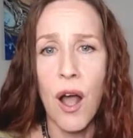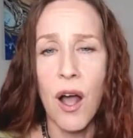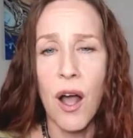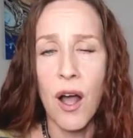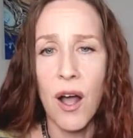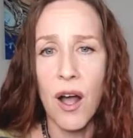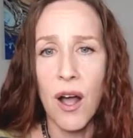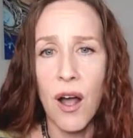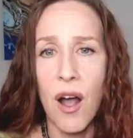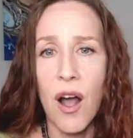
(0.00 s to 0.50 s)

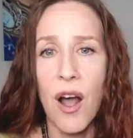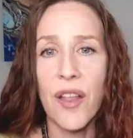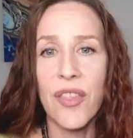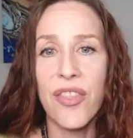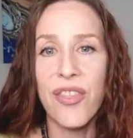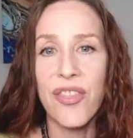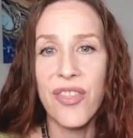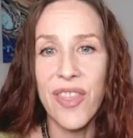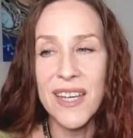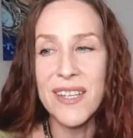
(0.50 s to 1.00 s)

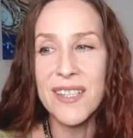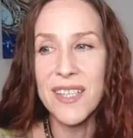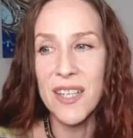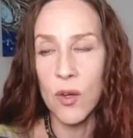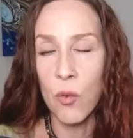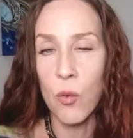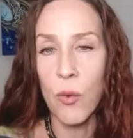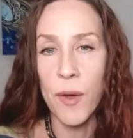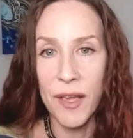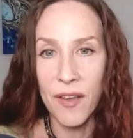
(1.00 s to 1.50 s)

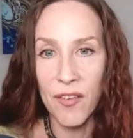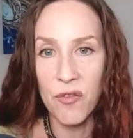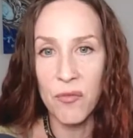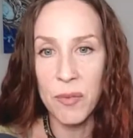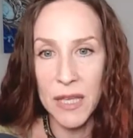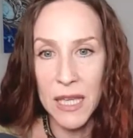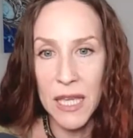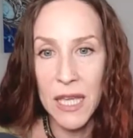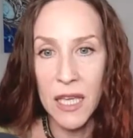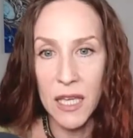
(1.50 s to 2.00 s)
authentic way
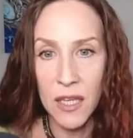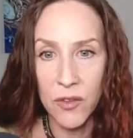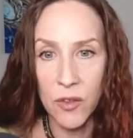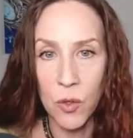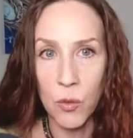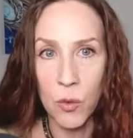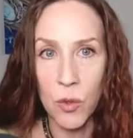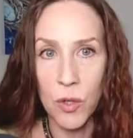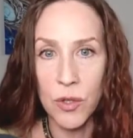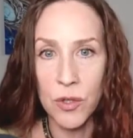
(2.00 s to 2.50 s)
of being in
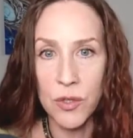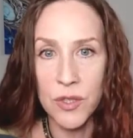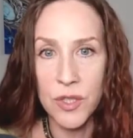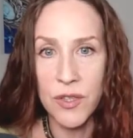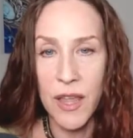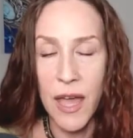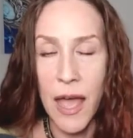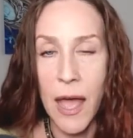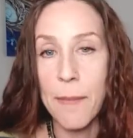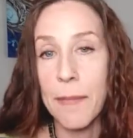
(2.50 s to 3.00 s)
the
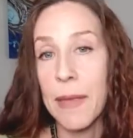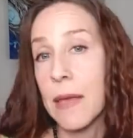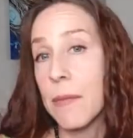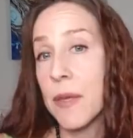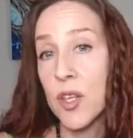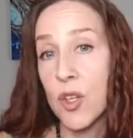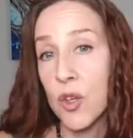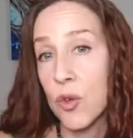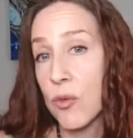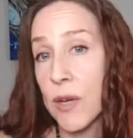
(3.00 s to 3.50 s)
world, that
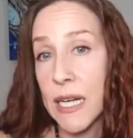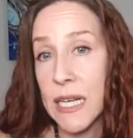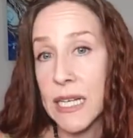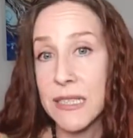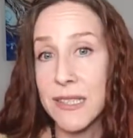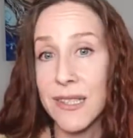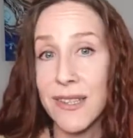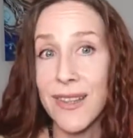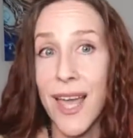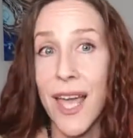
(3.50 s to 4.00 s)
maybe you're
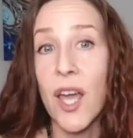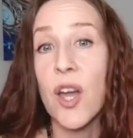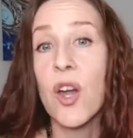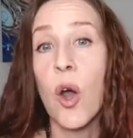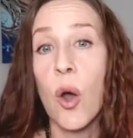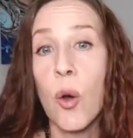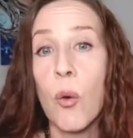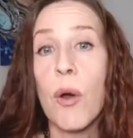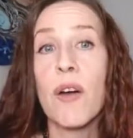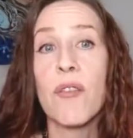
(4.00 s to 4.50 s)
ready to let
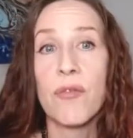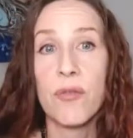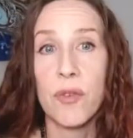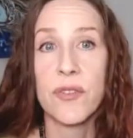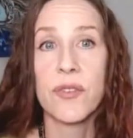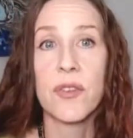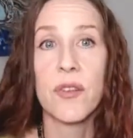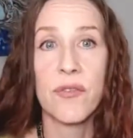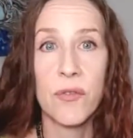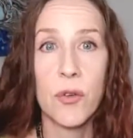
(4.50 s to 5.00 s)
go of
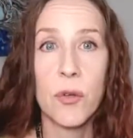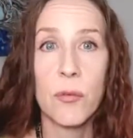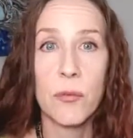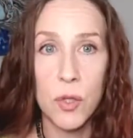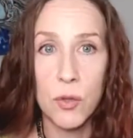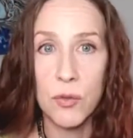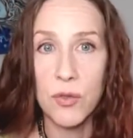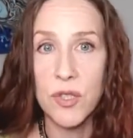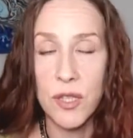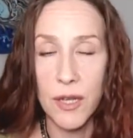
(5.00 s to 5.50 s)
with the full
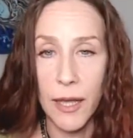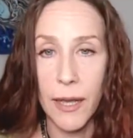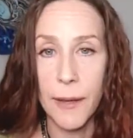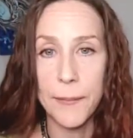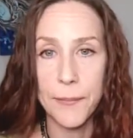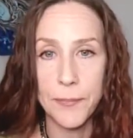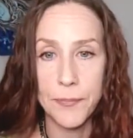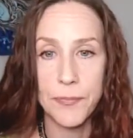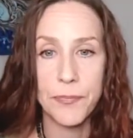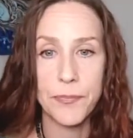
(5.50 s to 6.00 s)
moon
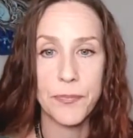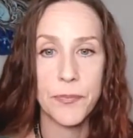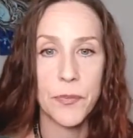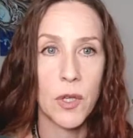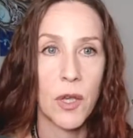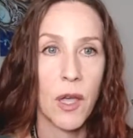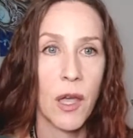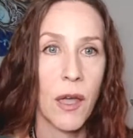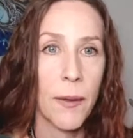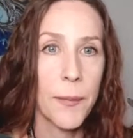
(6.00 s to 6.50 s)
tonight.
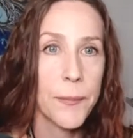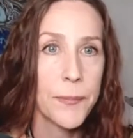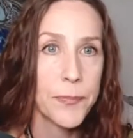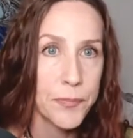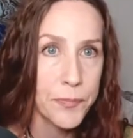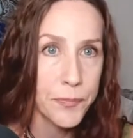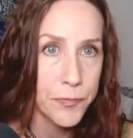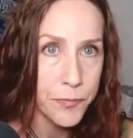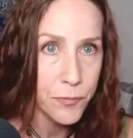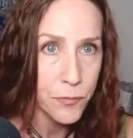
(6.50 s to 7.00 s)
Okay.
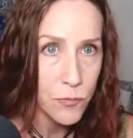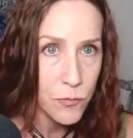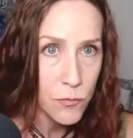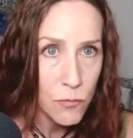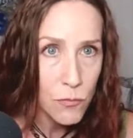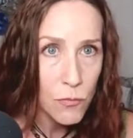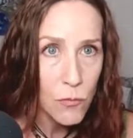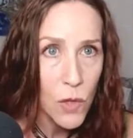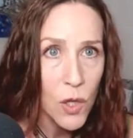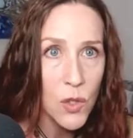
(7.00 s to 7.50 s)

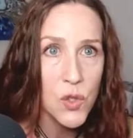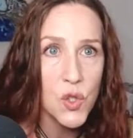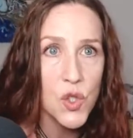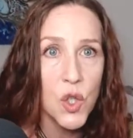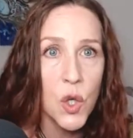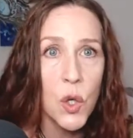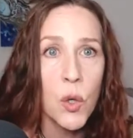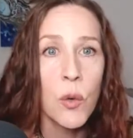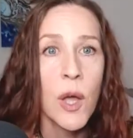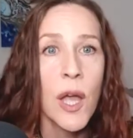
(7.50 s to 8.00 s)
And
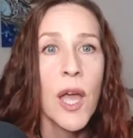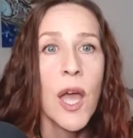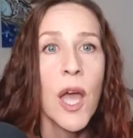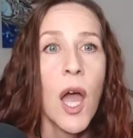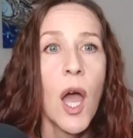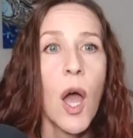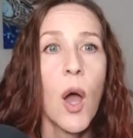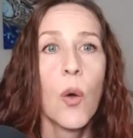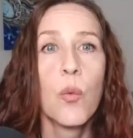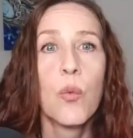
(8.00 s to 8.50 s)
so
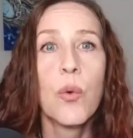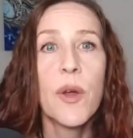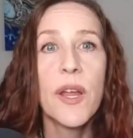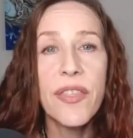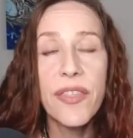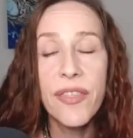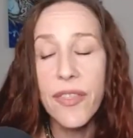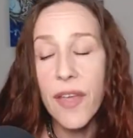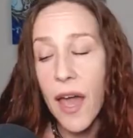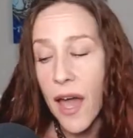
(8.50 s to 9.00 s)

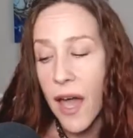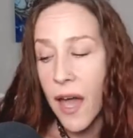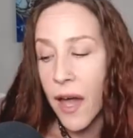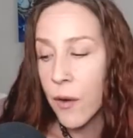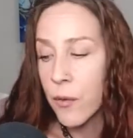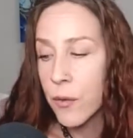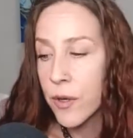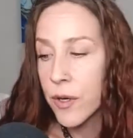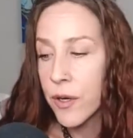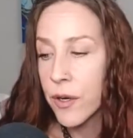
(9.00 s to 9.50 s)
with
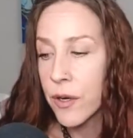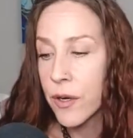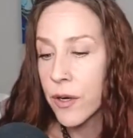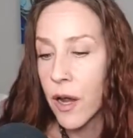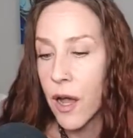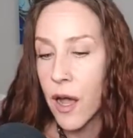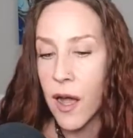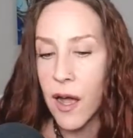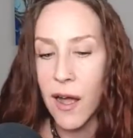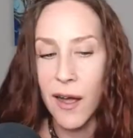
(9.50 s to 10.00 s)

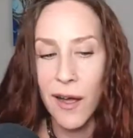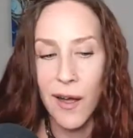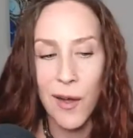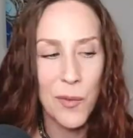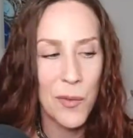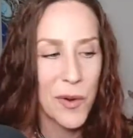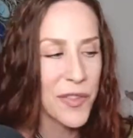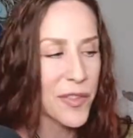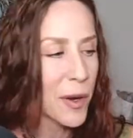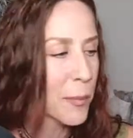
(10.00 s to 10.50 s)
our
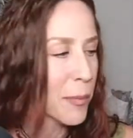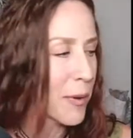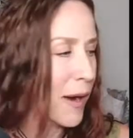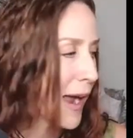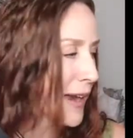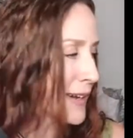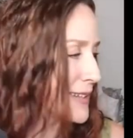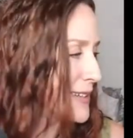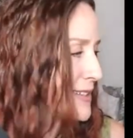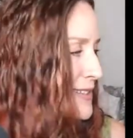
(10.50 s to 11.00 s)

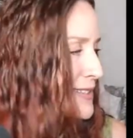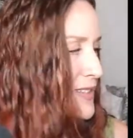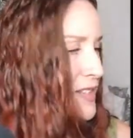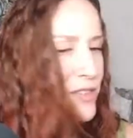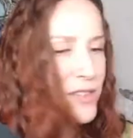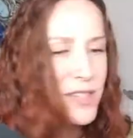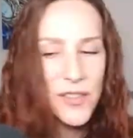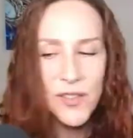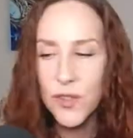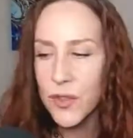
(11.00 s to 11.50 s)
practice,
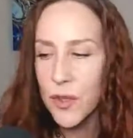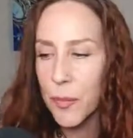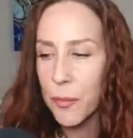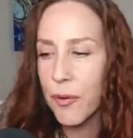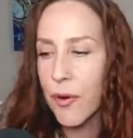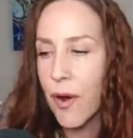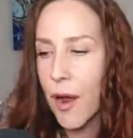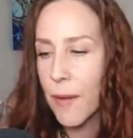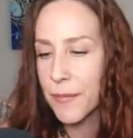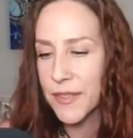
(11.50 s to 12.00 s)
these are the
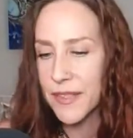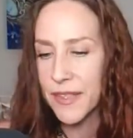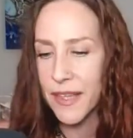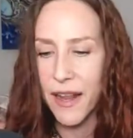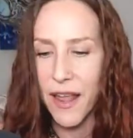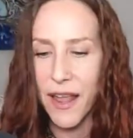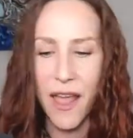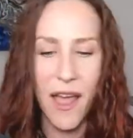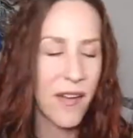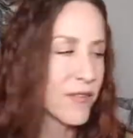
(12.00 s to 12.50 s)
prompts
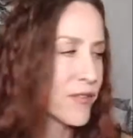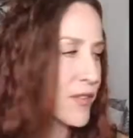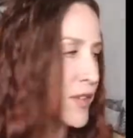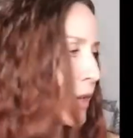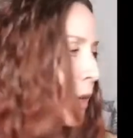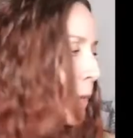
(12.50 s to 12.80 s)
that I have